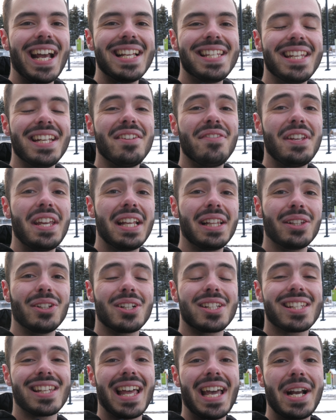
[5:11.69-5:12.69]
S80 V8
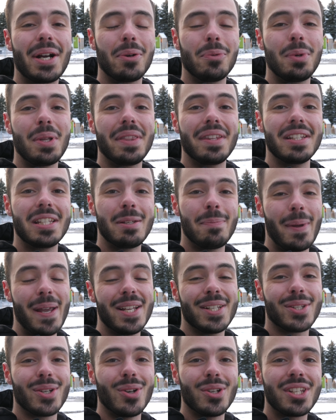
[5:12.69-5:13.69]
looks like with the
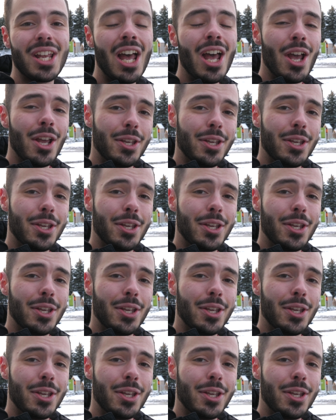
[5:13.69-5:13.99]
spacers.